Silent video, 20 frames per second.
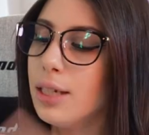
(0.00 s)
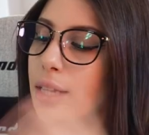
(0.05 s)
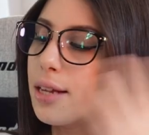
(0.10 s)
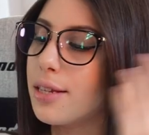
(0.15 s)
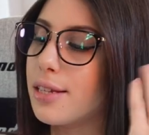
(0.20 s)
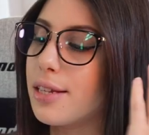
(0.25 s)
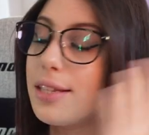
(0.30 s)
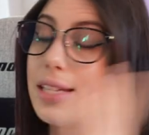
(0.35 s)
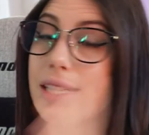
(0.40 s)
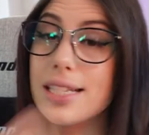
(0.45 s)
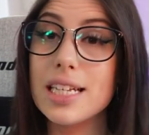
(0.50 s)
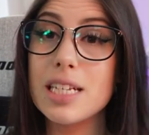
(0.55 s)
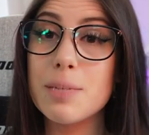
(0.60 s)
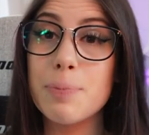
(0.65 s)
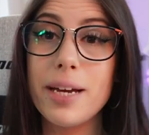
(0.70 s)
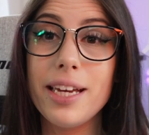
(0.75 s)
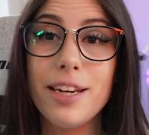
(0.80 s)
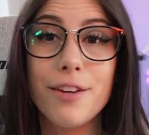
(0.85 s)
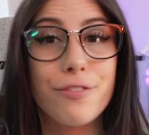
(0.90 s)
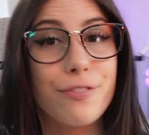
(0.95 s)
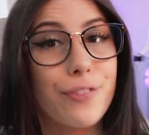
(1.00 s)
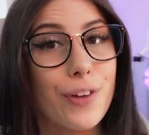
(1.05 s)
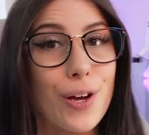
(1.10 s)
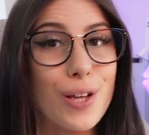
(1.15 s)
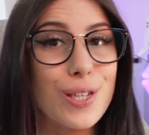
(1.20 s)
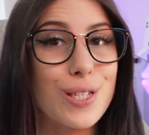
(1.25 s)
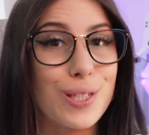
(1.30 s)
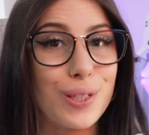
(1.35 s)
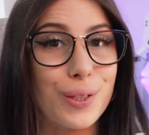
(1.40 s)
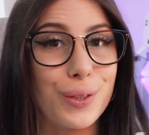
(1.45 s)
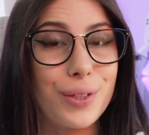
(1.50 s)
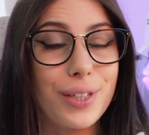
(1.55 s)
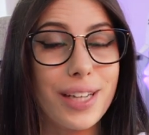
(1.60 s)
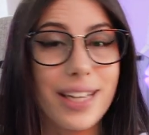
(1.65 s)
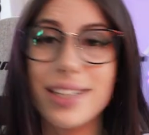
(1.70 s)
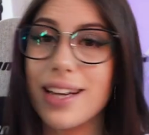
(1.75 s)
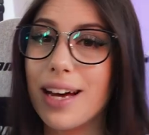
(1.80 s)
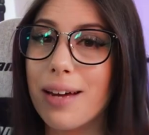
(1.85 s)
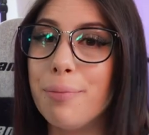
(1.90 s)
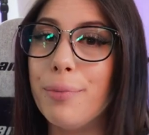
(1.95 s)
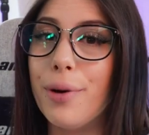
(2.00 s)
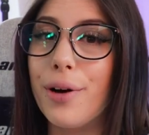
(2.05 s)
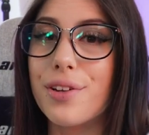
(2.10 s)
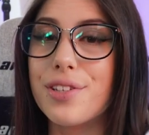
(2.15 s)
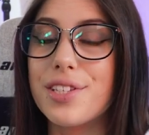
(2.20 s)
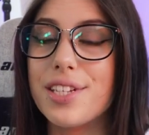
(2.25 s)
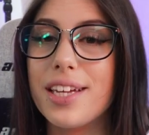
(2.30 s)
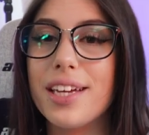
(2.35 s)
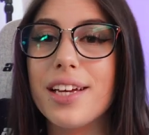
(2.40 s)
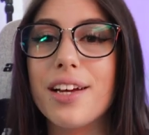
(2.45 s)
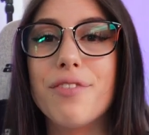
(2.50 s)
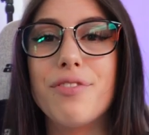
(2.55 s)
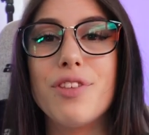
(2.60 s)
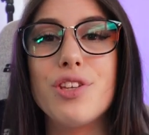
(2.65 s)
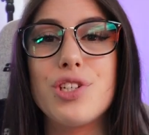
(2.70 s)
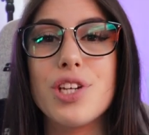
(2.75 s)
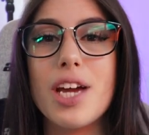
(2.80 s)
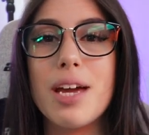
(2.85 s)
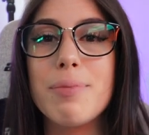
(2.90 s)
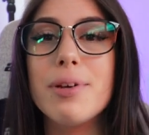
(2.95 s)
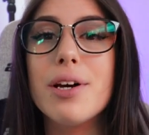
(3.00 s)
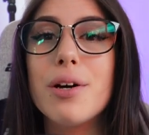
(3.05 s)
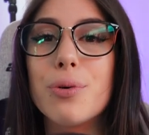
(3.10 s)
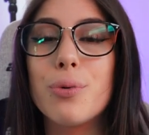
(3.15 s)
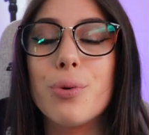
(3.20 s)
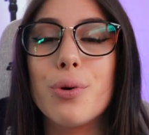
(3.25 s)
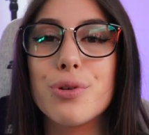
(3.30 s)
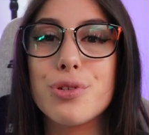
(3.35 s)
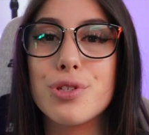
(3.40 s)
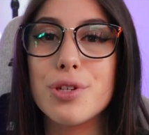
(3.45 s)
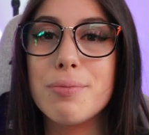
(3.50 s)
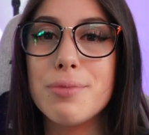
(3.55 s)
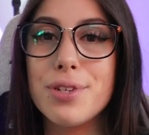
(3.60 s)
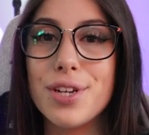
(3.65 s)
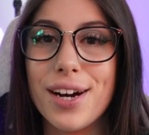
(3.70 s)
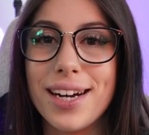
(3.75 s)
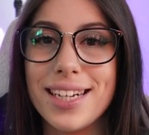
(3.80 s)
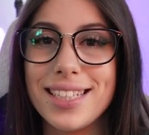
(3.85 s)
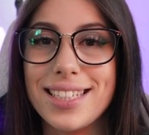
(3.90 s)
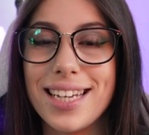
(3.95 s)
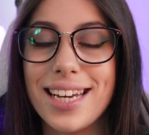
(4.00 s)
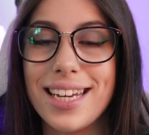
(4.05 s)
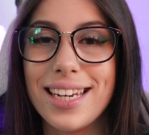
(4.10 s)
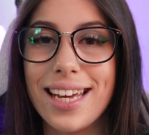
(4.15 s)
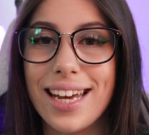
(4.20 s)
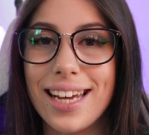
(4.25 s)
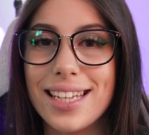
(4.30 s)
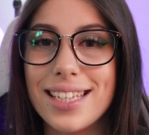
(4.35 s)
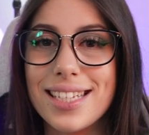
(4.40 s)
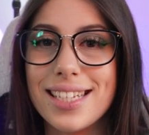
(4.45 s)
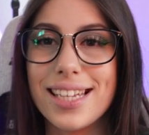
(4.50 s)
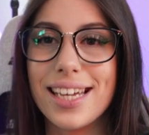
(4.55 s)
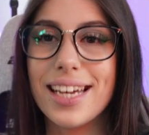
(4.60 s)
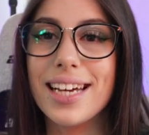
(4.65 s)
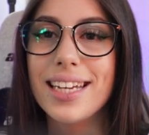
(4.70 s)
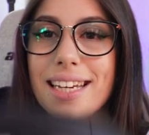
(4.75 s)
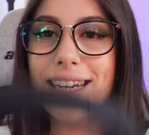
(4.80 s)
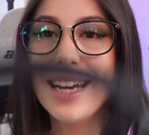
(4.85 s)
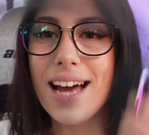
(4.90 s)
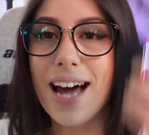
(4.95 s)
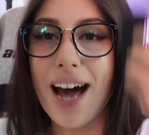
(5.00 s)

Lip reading: So this has been a first look and unboxing of the JBL Quantum 910 headset.